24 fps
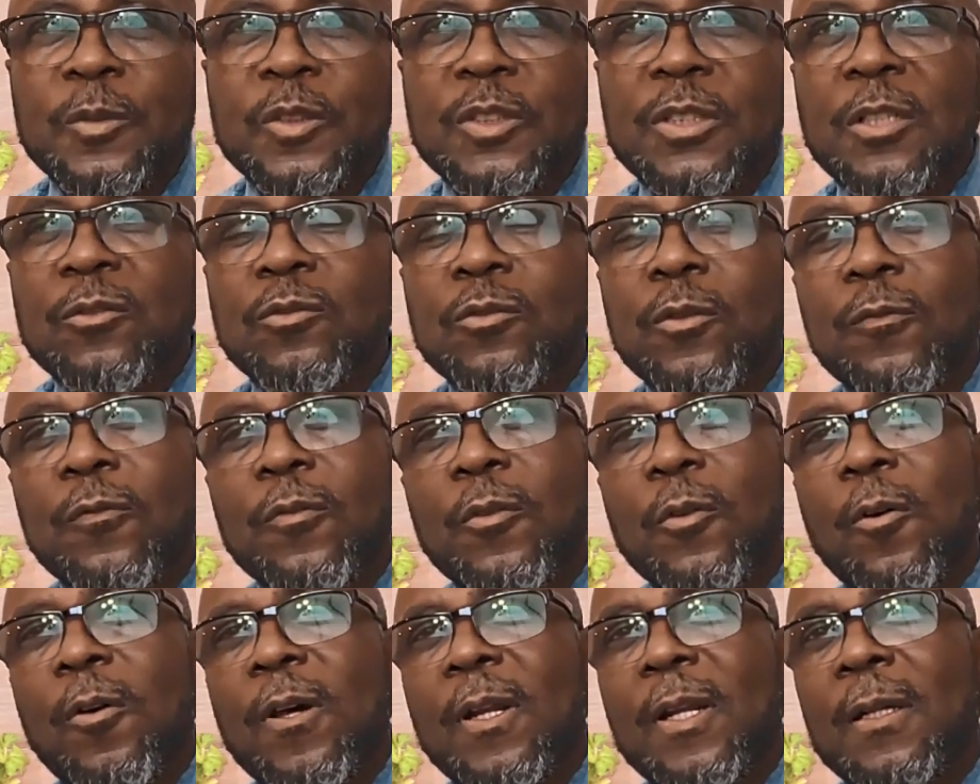Central
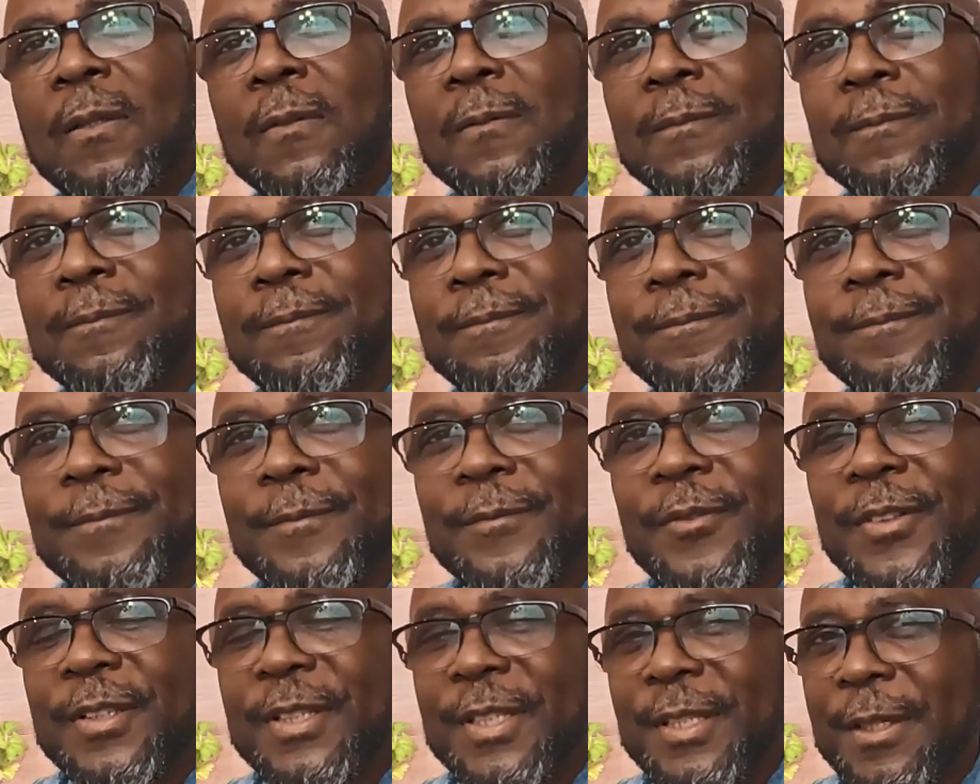Florida
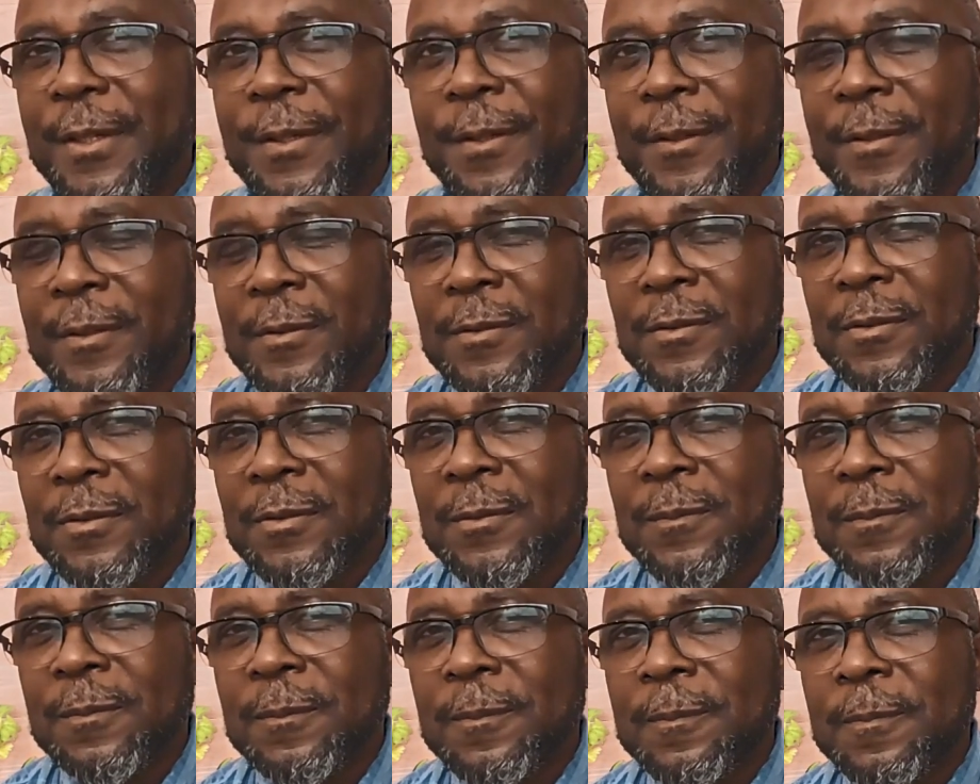for years.
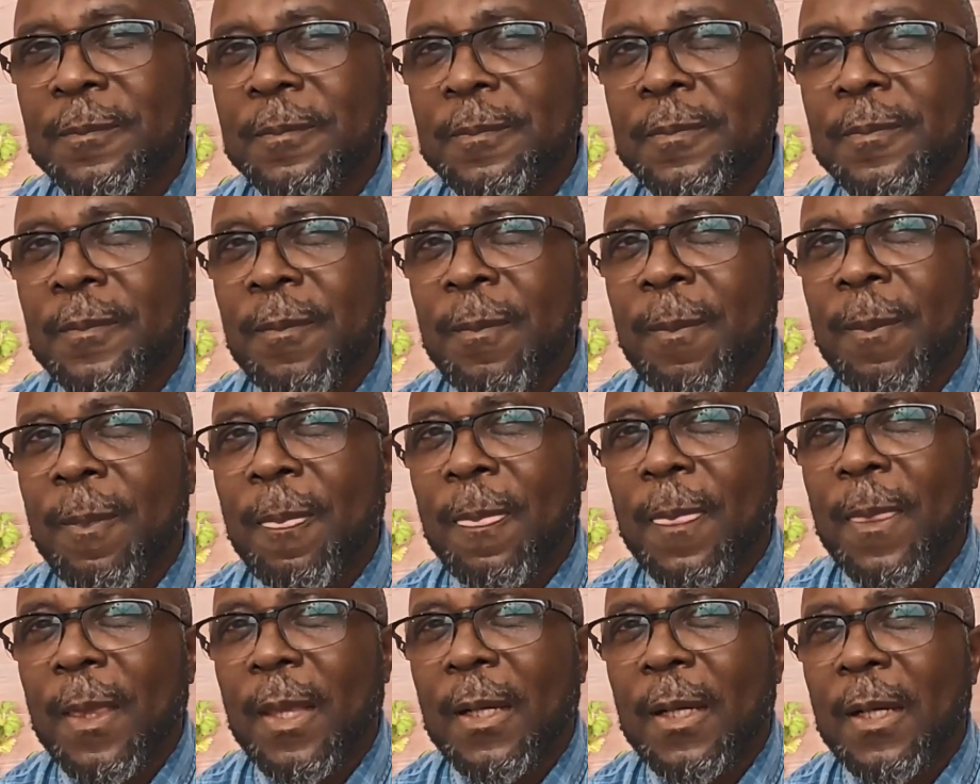
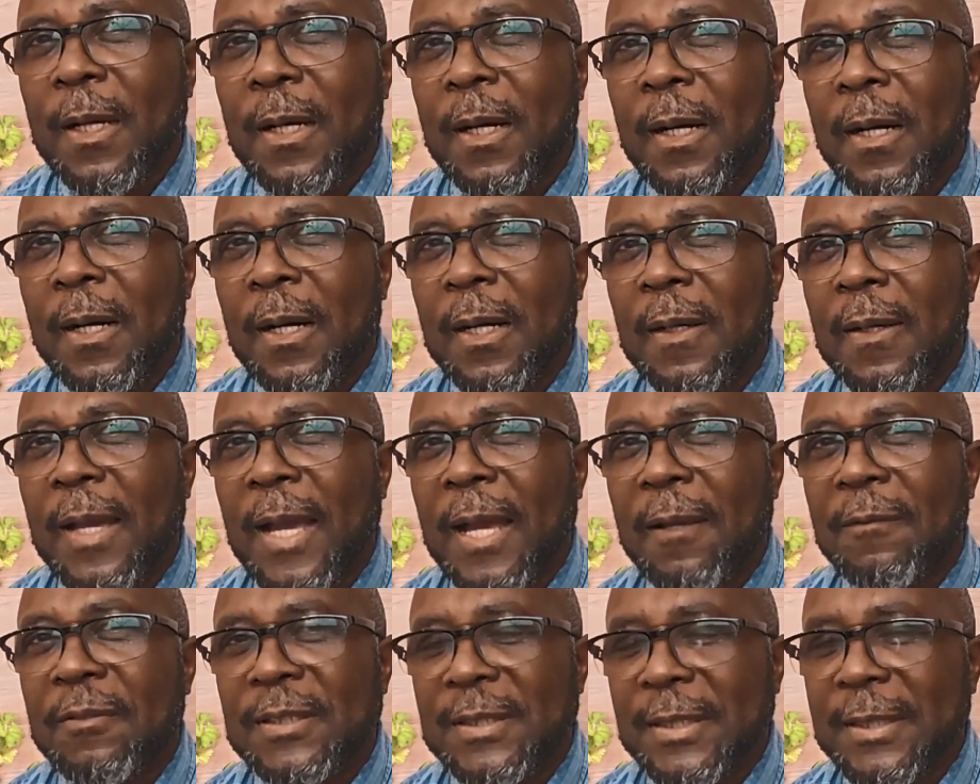
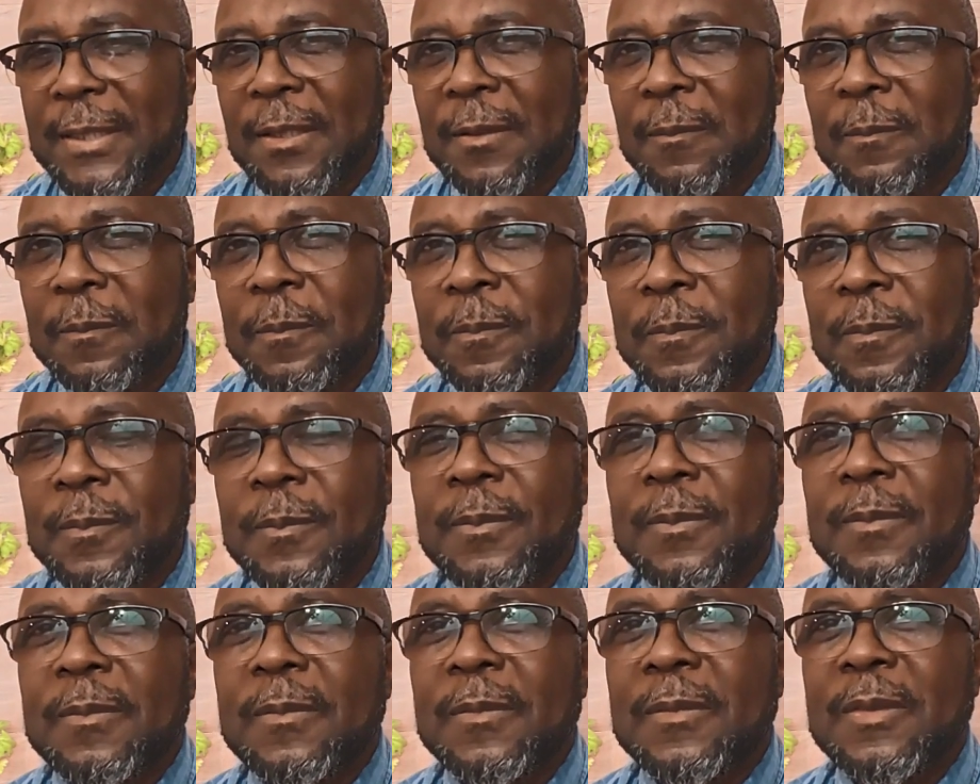I've seen them.
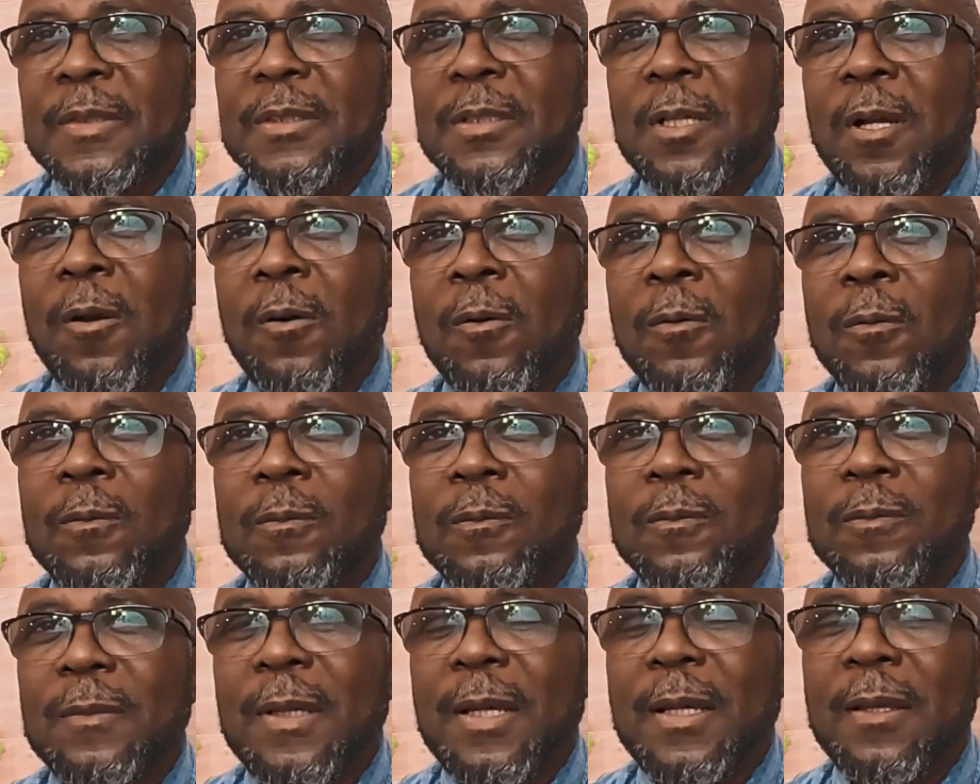So
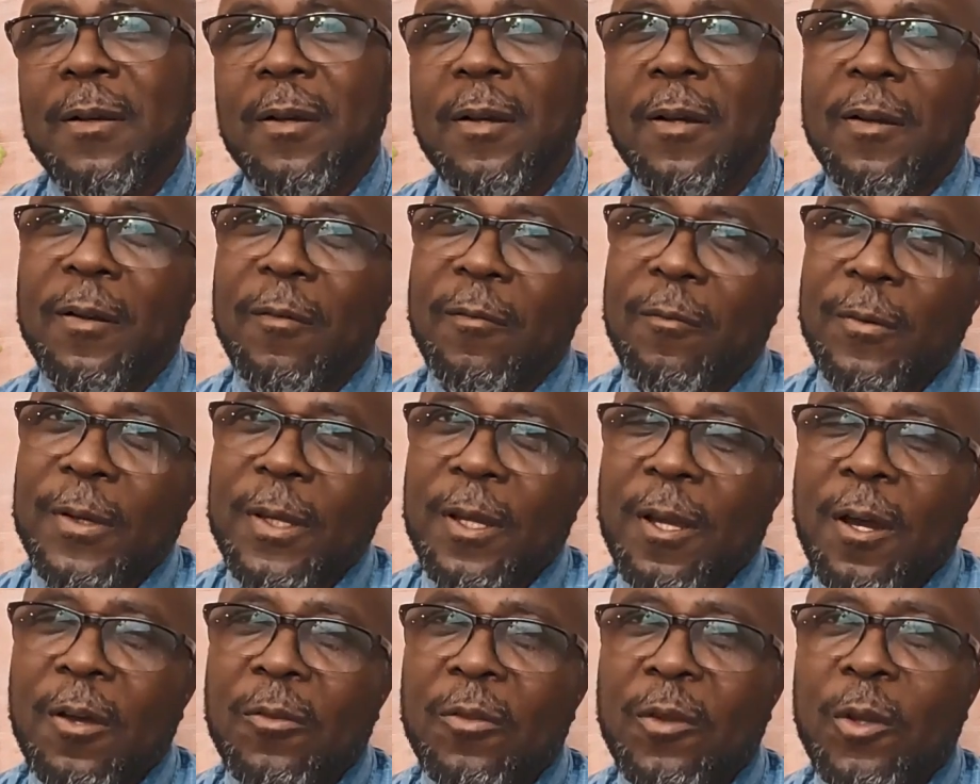
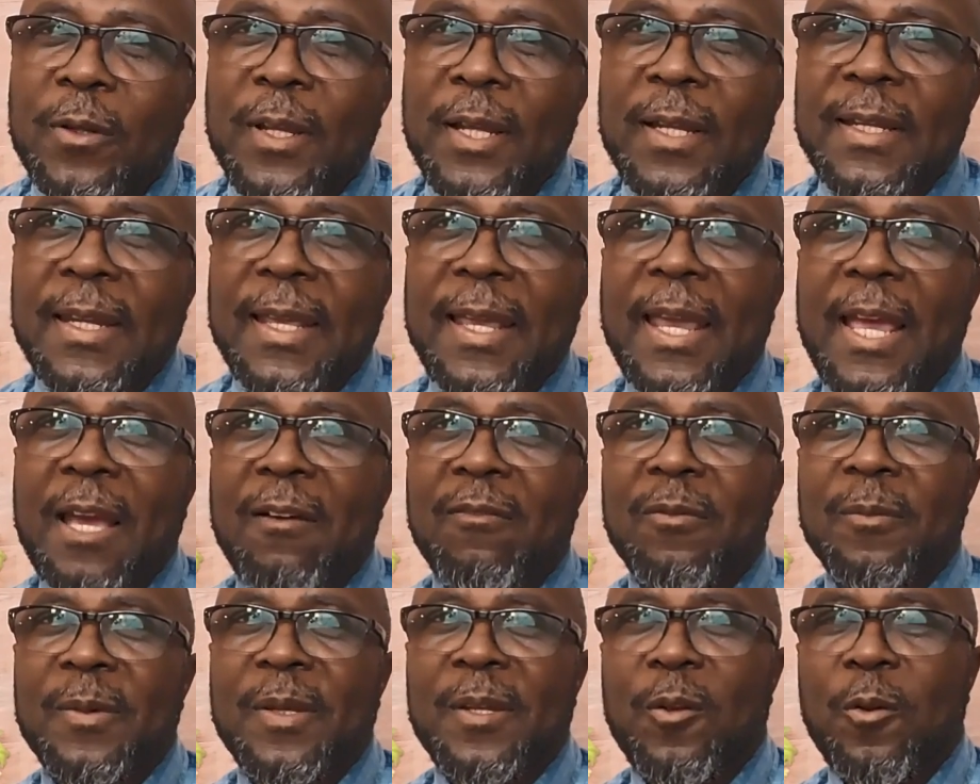we all know that they
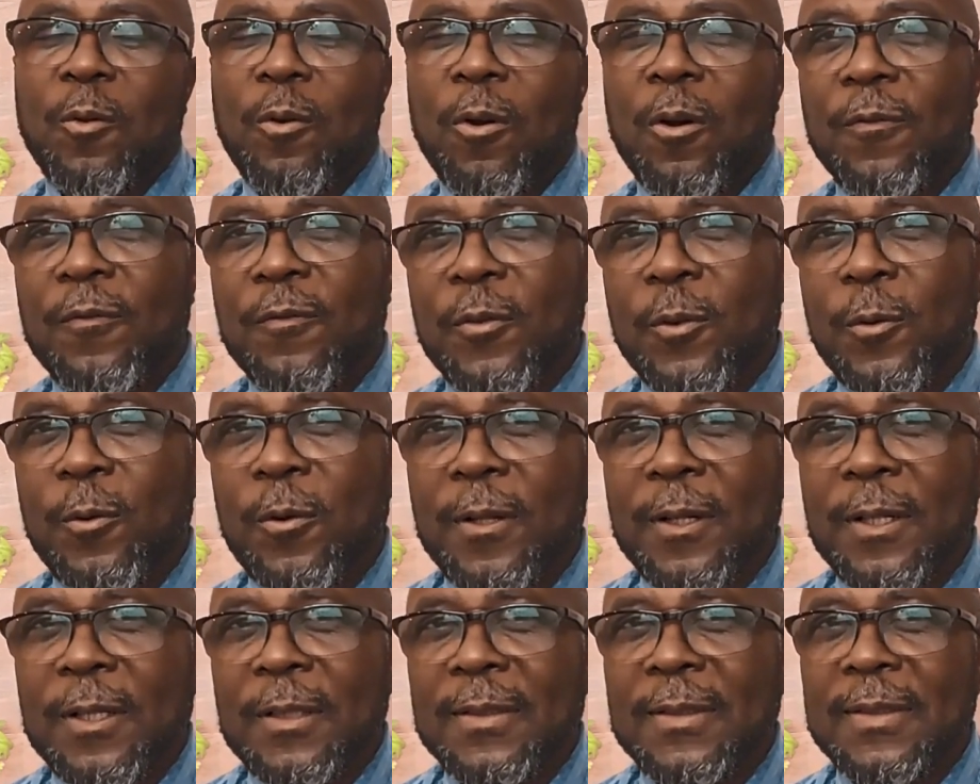have them in North
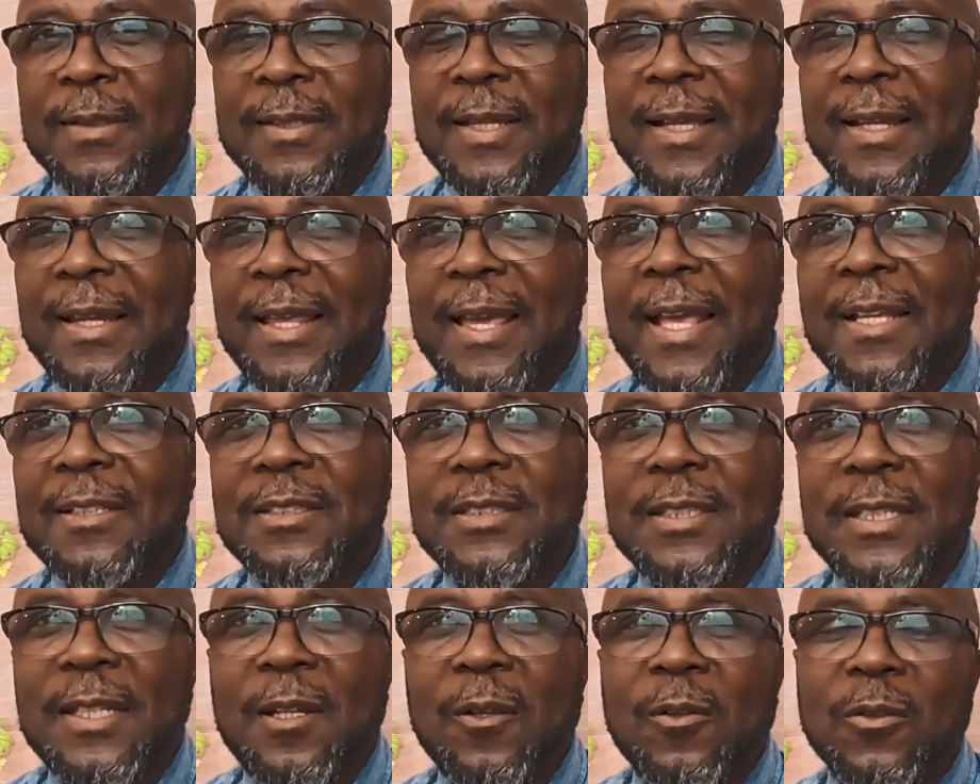Florida and
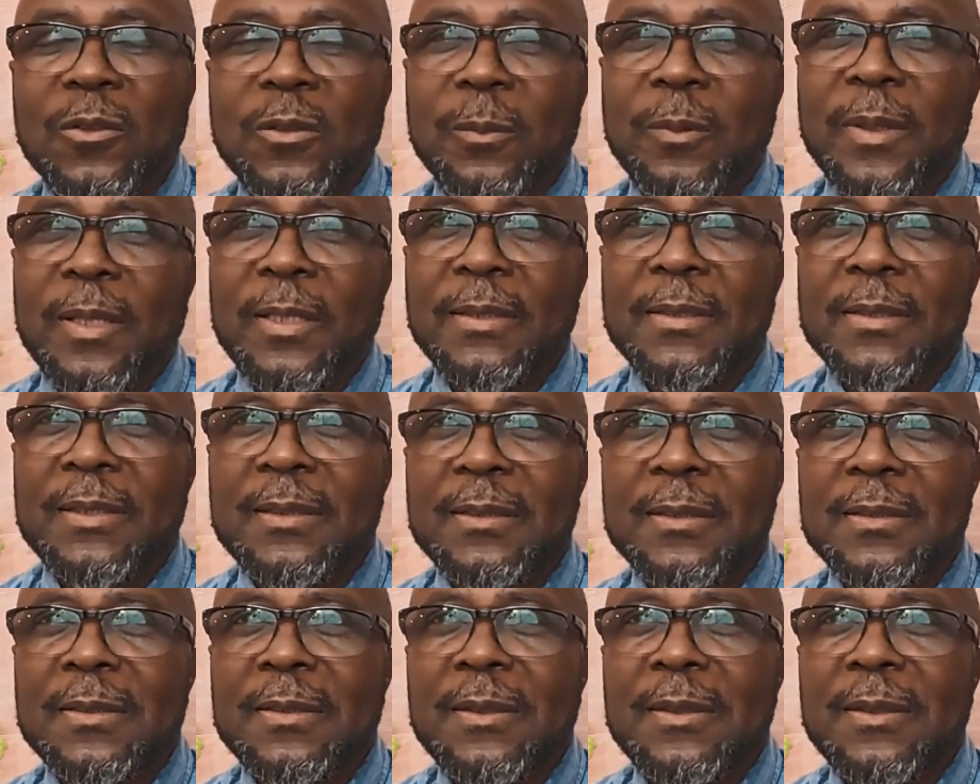Tallahassee and those places.